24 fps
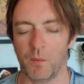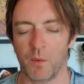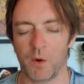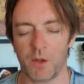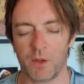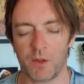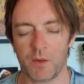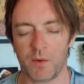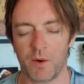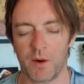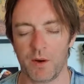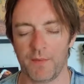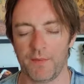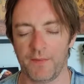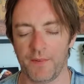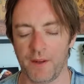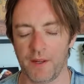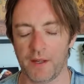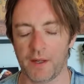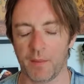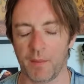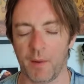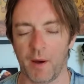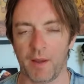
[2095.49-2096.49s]
What do I
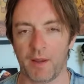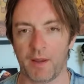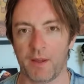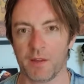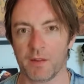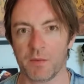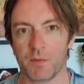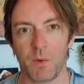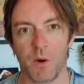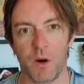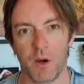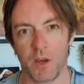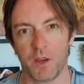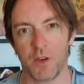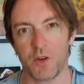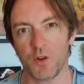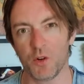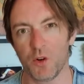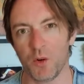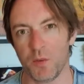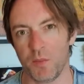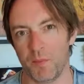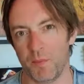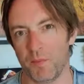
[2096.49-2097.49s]
think about this? What are
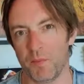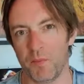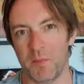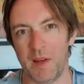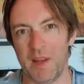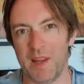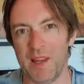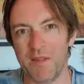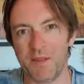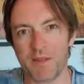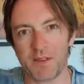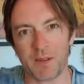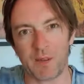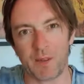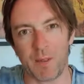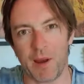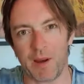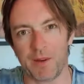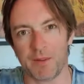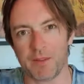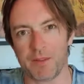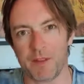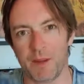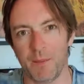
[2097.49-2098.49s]
your beliefs
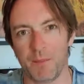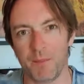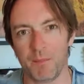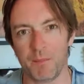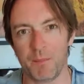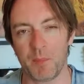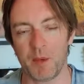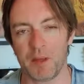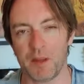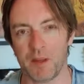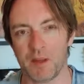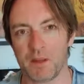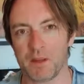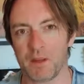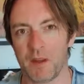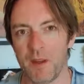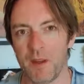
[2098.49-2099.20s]
about it? Because